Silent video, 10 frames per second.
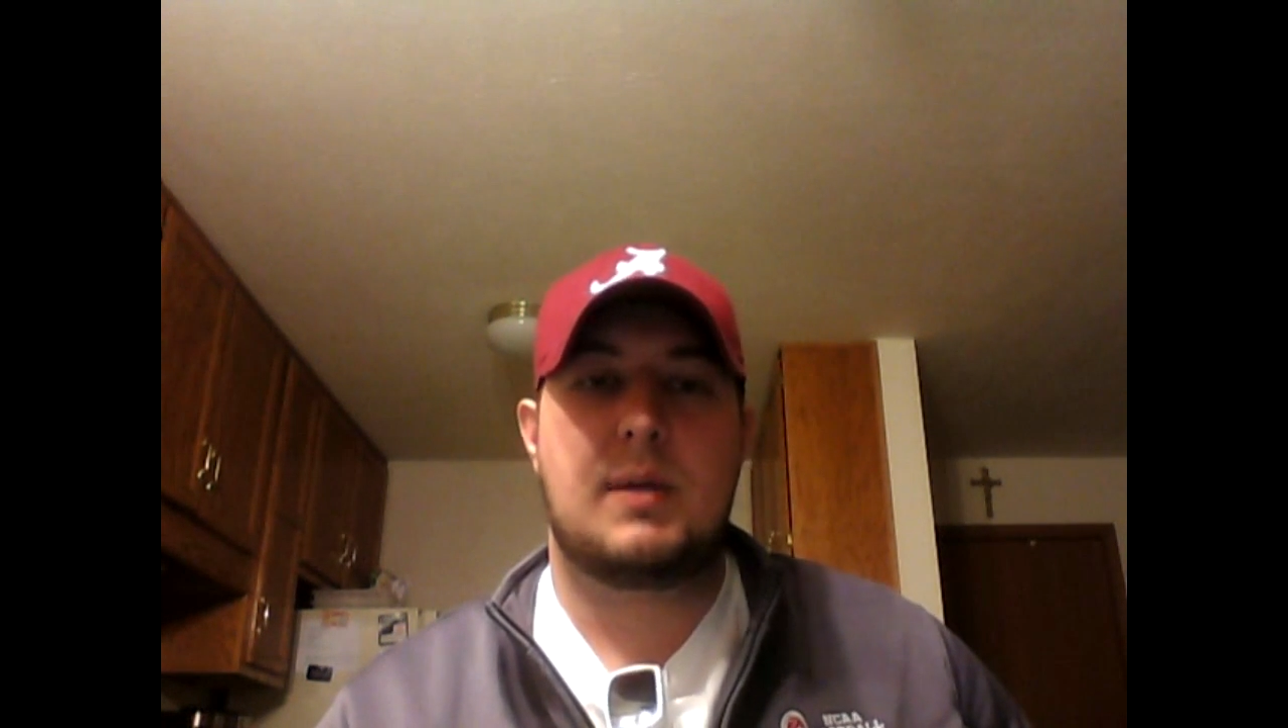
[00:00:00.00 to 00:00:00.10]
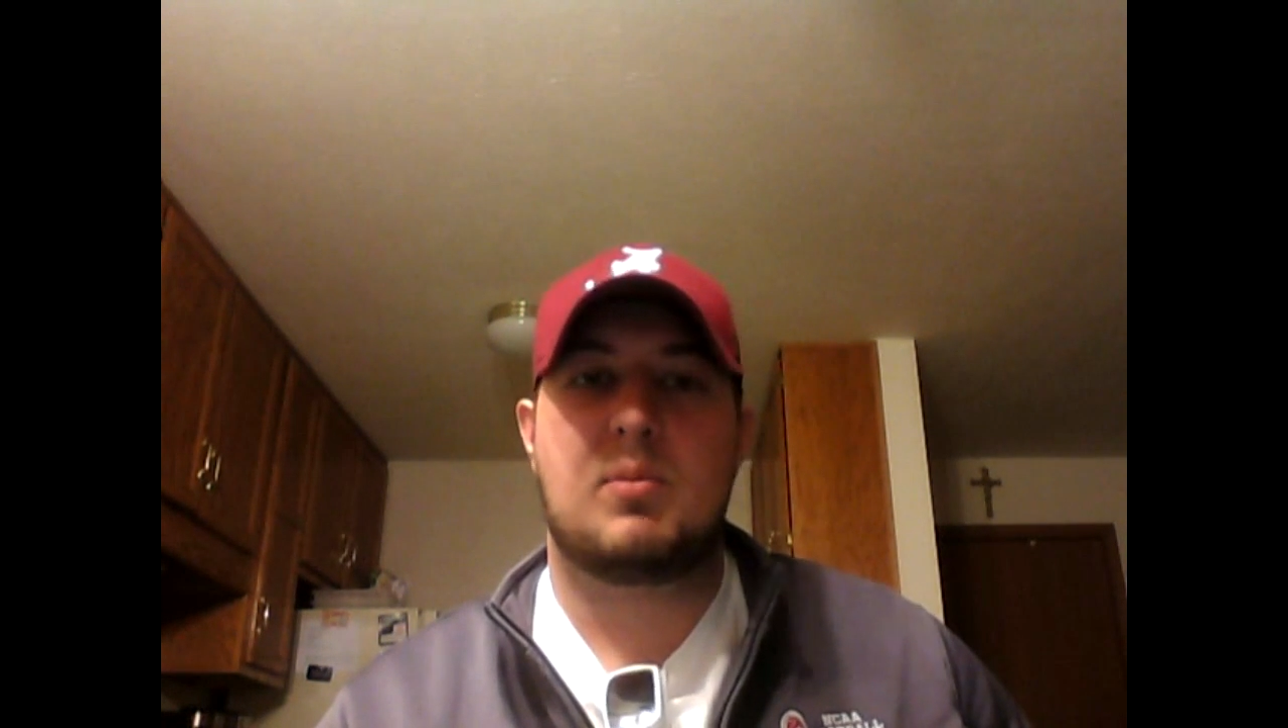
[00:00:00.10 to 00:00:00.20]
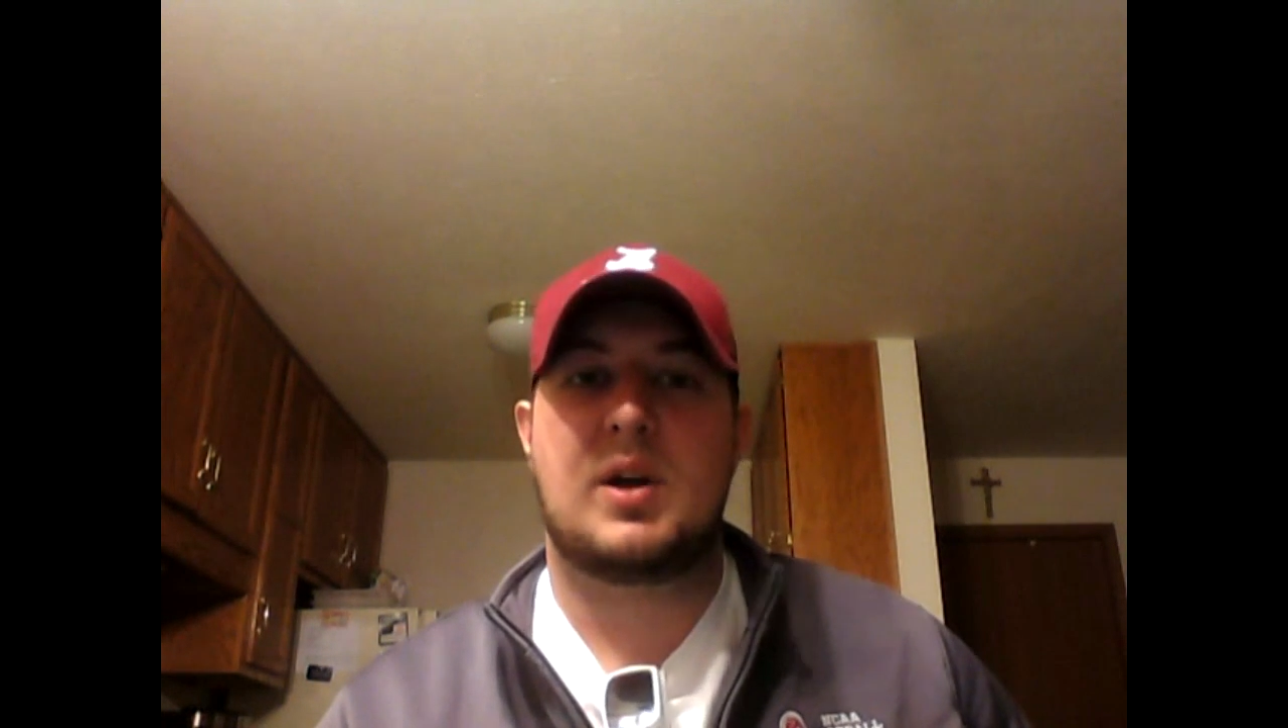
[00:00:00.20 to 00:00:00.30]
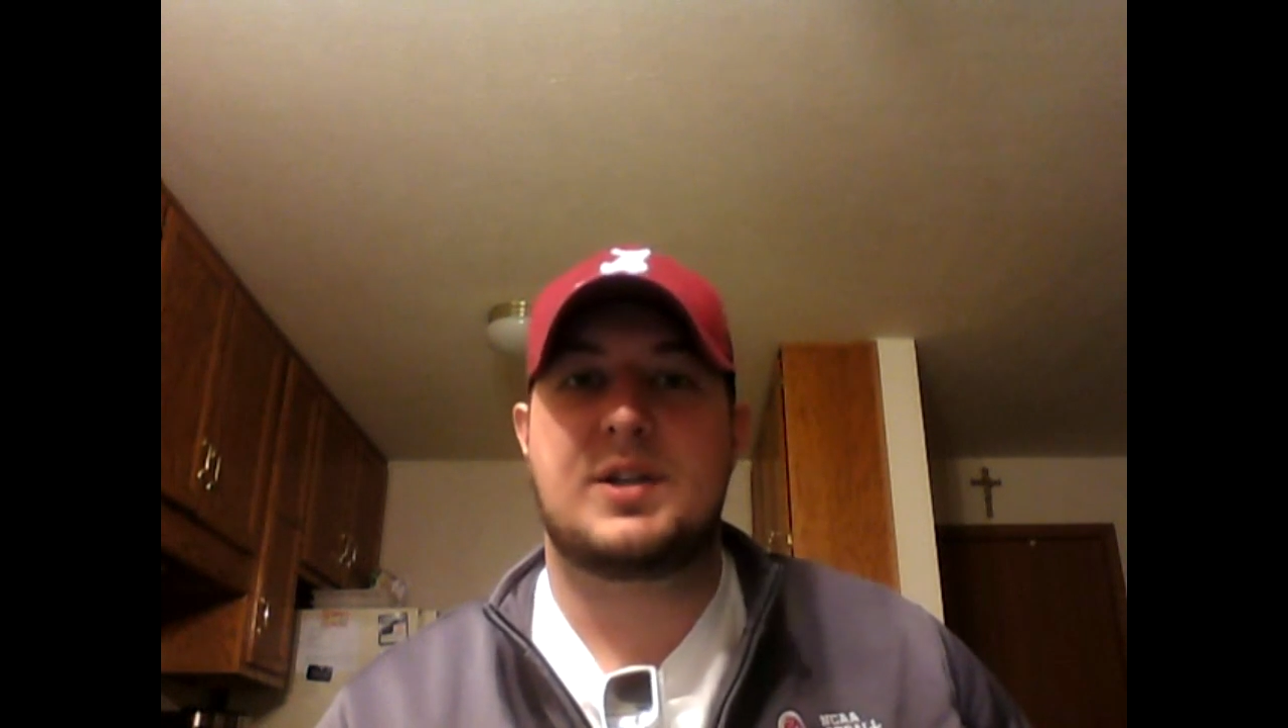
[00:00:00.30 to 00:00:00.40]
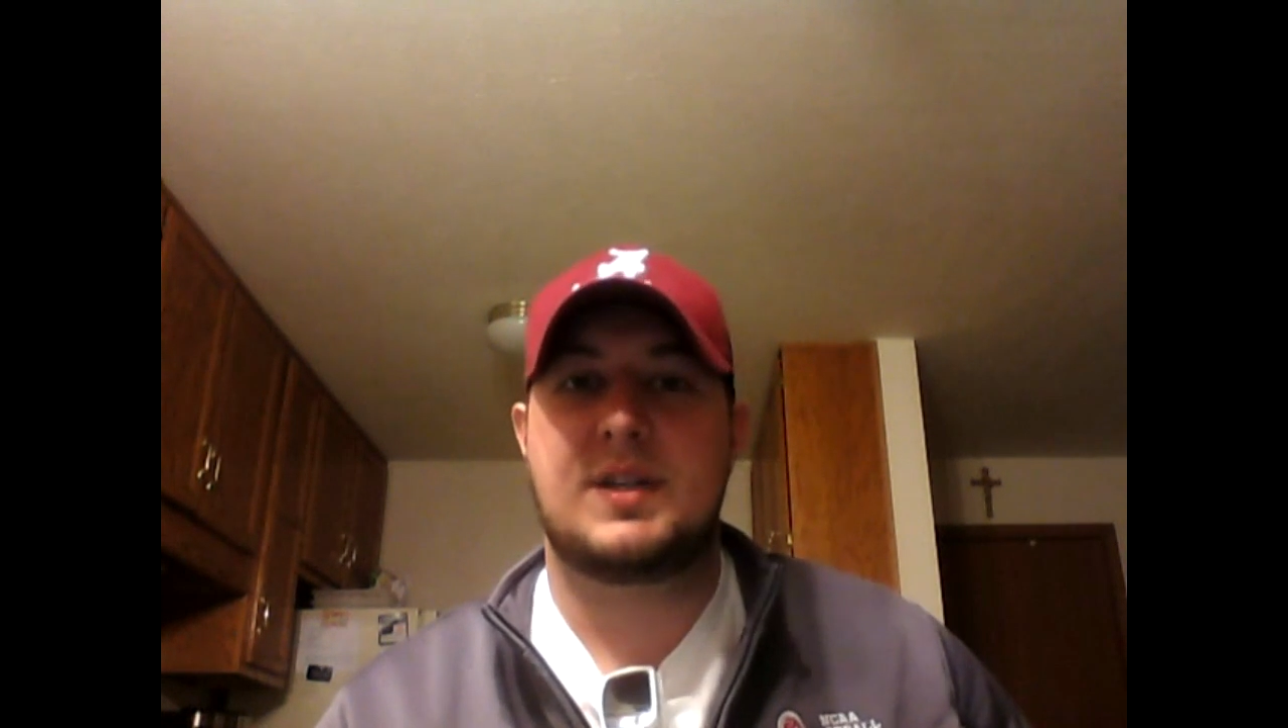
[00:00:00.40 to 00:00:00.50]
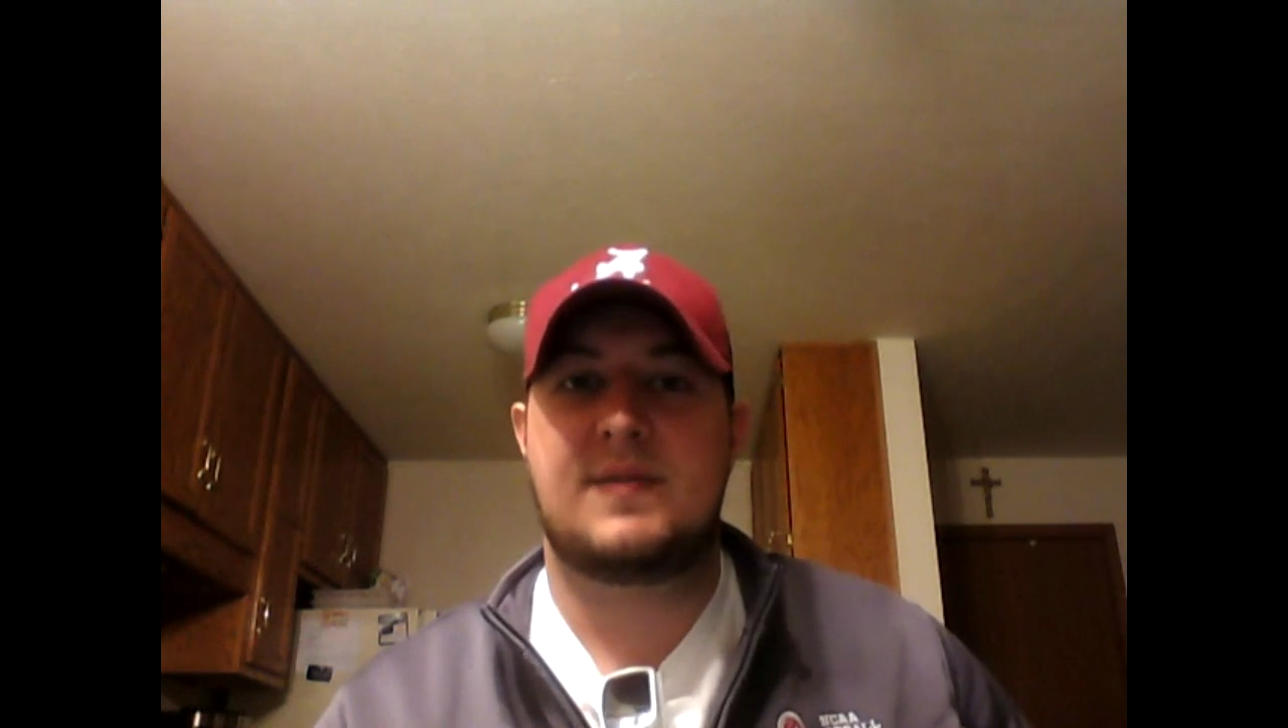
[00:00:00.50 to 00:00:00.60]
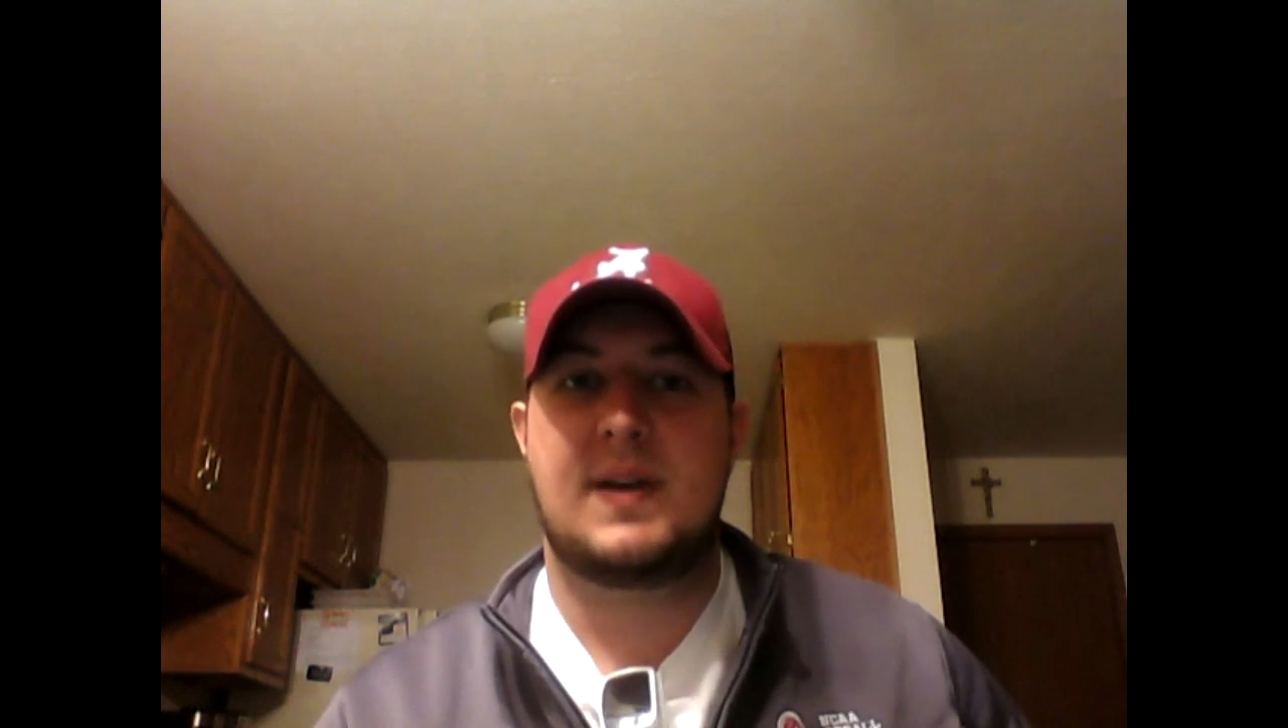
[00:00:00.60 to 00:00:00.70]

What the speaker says: impressions